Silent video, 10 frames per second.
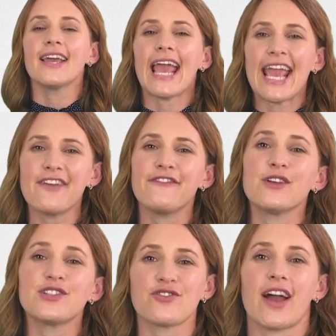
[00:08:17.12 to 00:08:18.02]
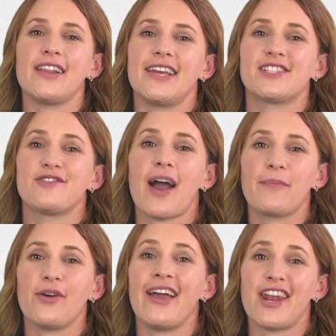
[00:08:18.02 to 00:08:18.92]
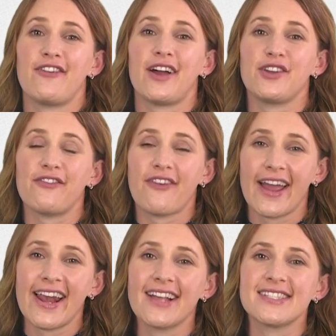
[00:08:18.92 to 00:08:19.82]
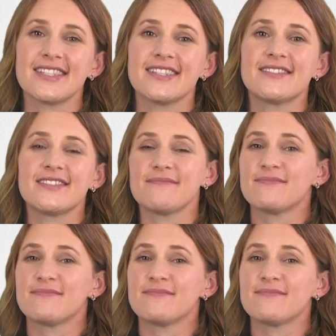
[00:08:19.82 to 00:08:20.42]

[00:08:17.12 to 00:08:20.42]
If you're struggling to wrap your head around your finances,